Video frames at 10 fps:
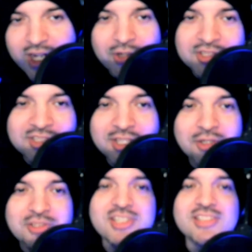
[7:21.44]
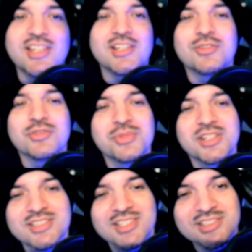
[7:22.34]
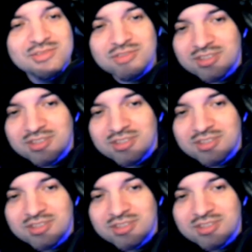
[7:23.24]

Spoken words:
Yeah, I don't think they're gonna change that ever, man. Because that's